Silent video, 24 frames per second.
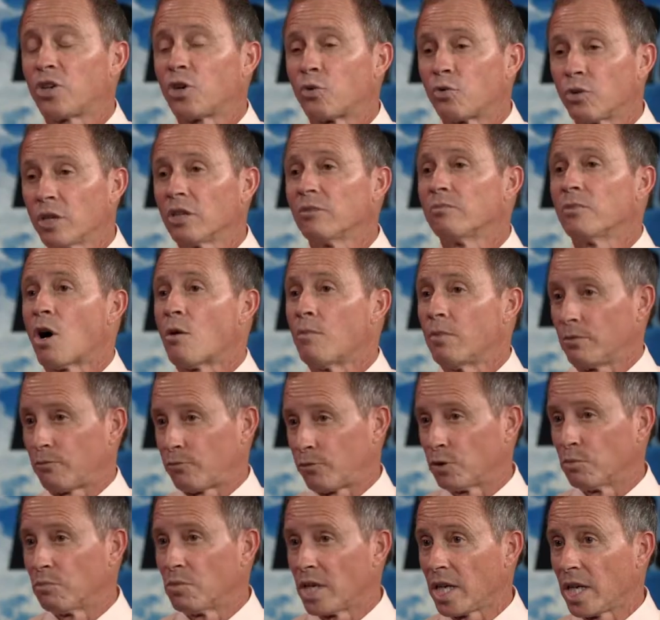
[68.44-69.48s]
career moment
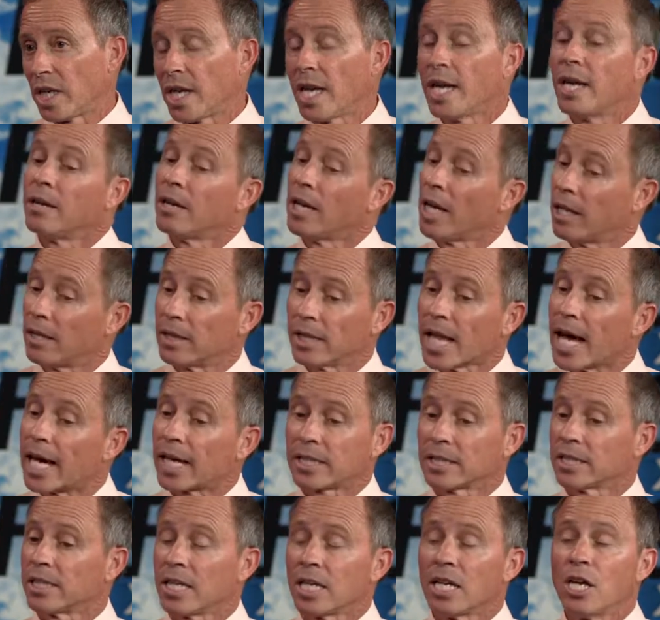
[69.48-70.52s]
for me, and
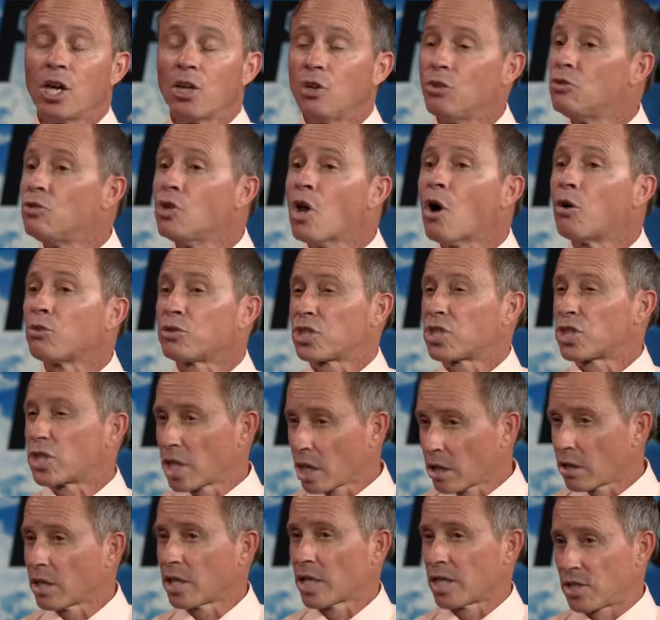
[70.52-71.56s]
luckily, no
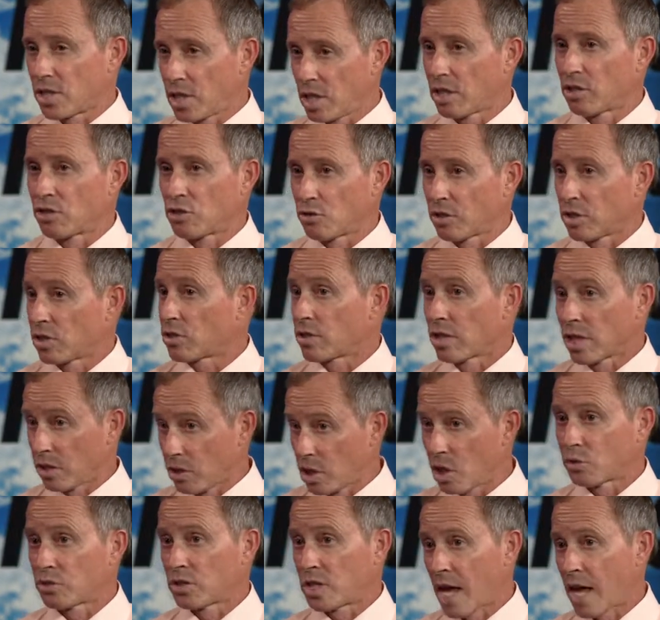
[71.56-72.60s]
serious injuries and
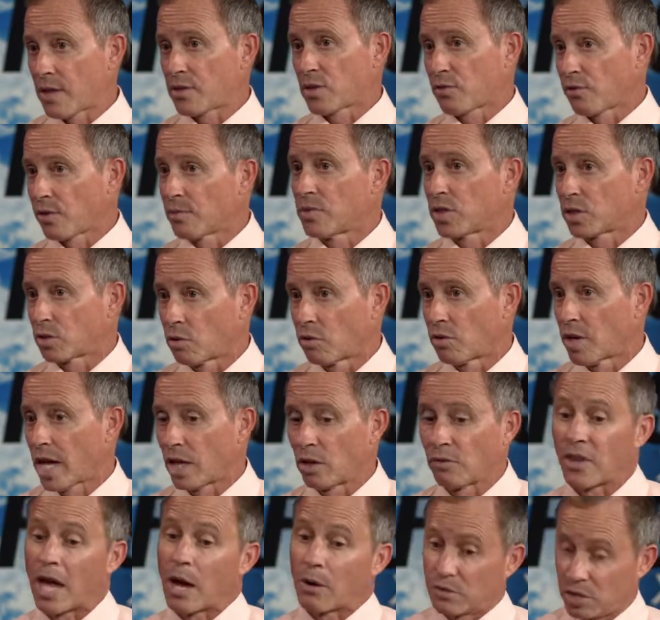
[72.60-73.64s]
no deaths from the
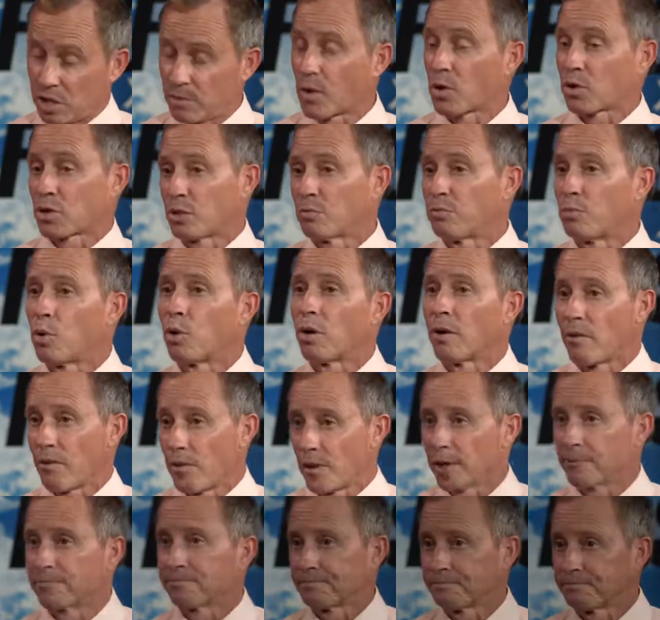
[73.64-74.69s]
tornado. That was the most important
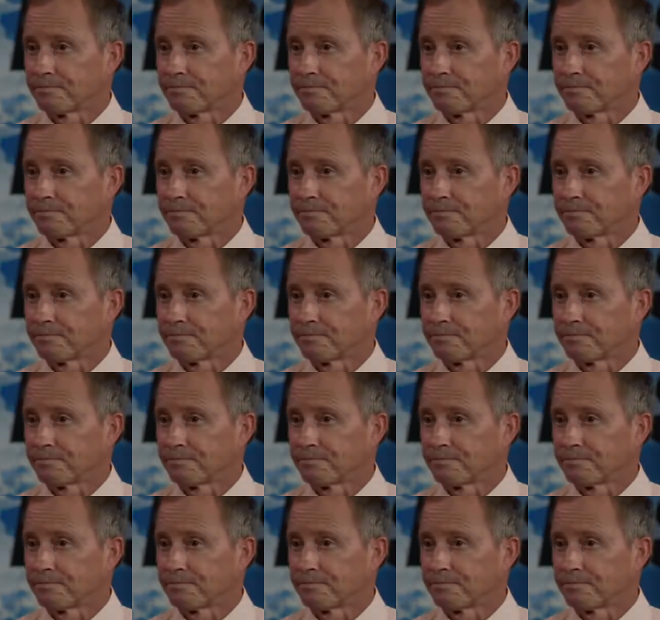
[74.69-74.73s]
thing.